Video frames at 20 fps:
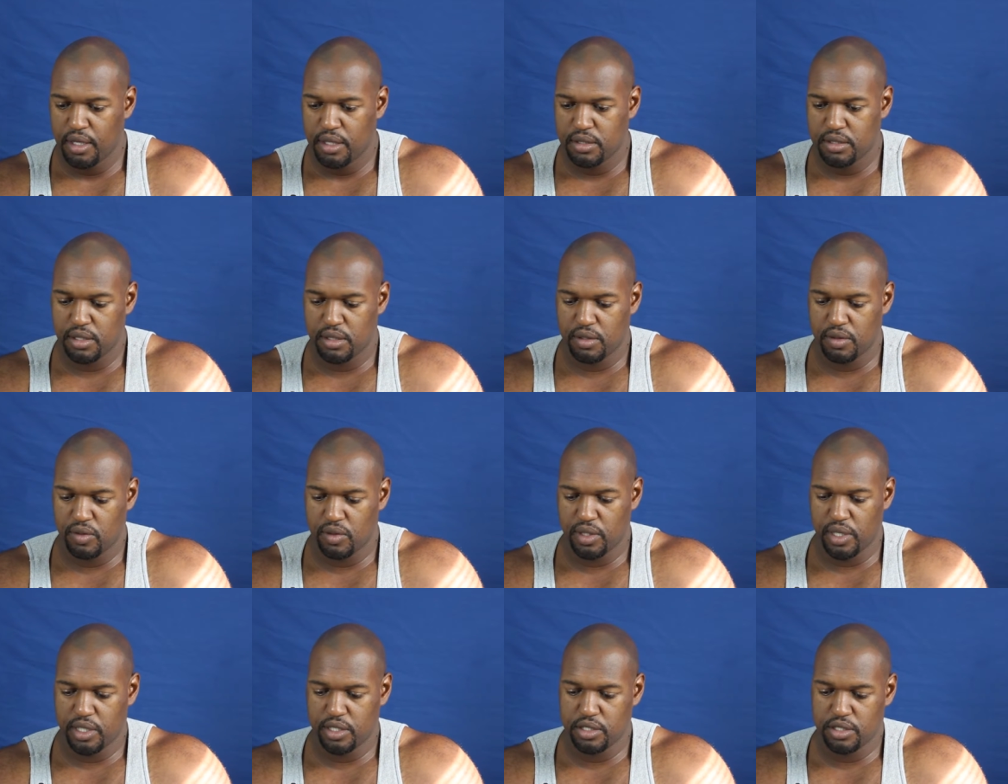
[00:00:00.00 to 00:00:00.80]

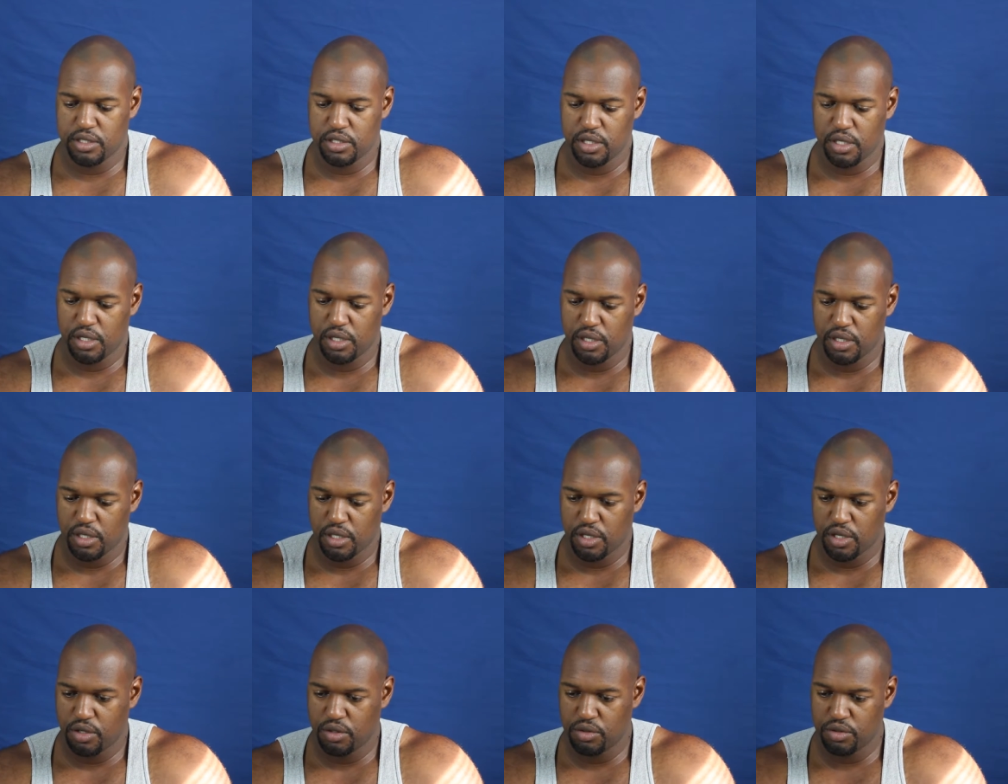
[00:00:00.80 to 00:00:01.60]
So let's
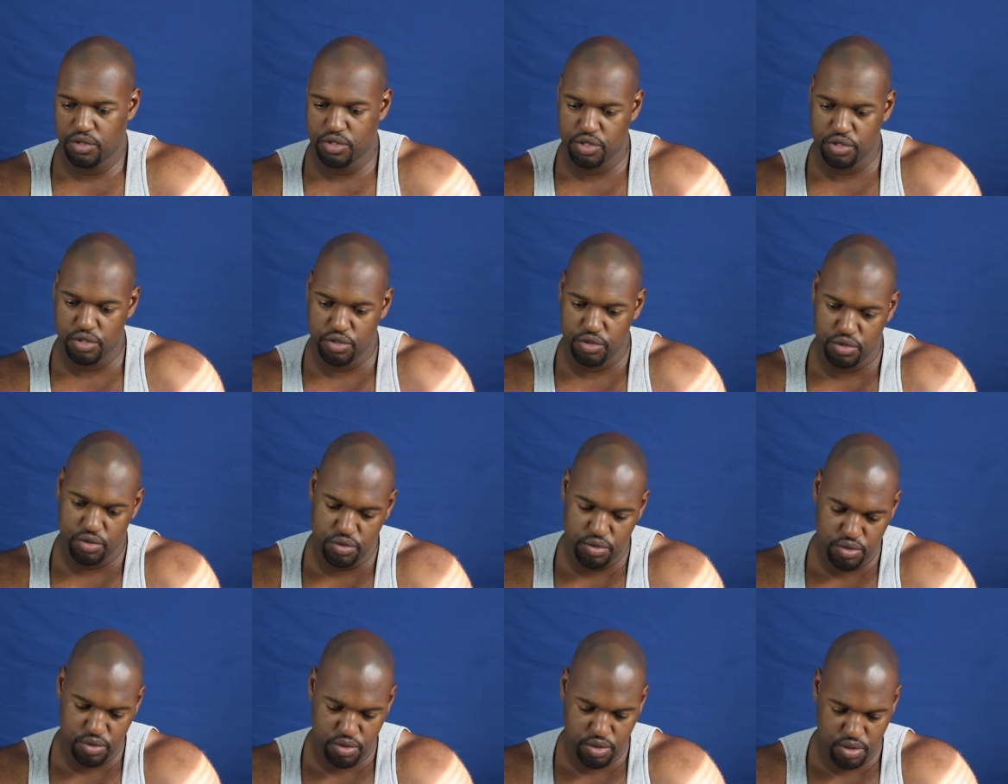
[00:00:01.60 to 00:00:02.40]
go
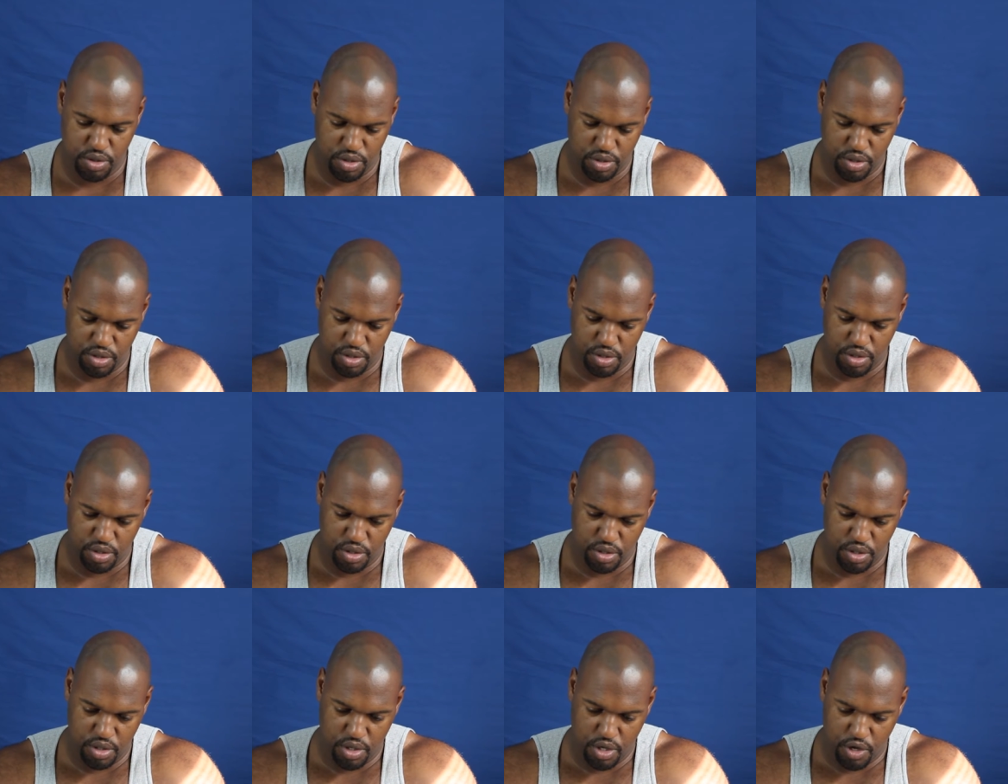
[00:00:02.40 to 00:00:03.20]
to
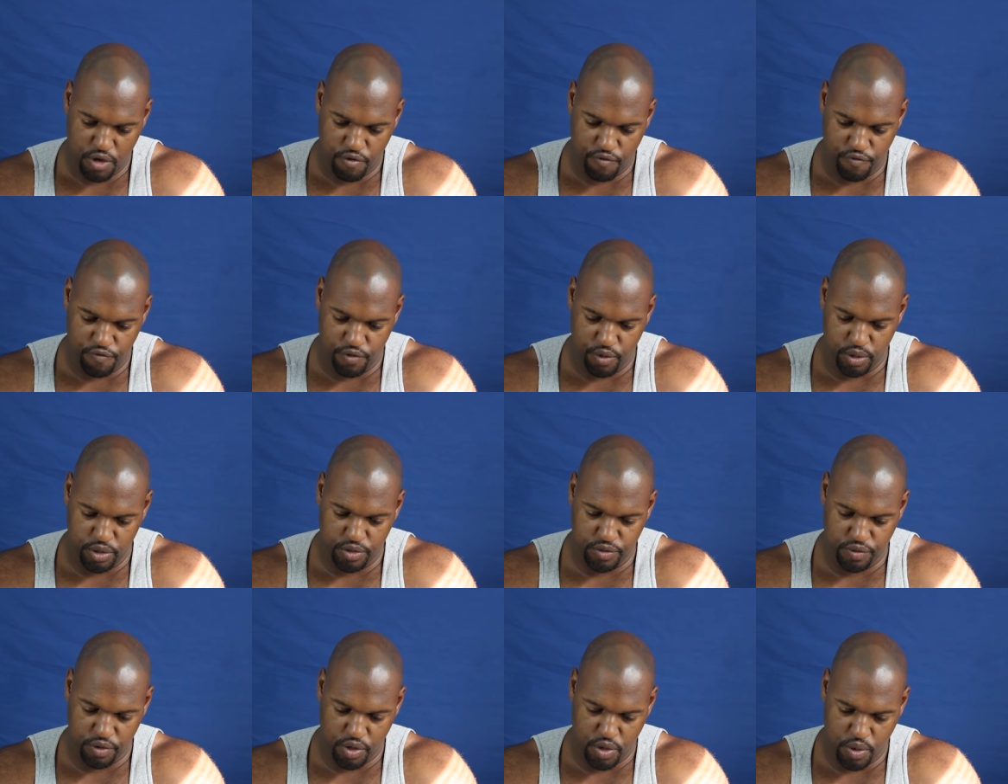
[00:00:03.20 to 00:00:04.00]

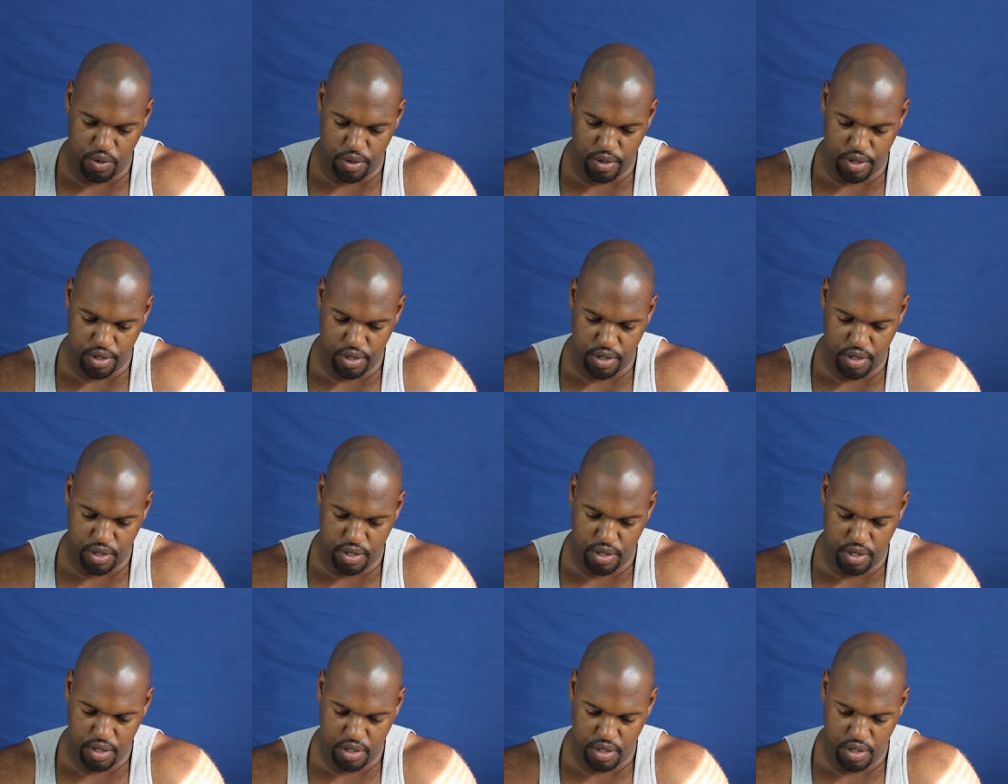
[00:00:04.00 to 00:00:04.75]
voice recorder.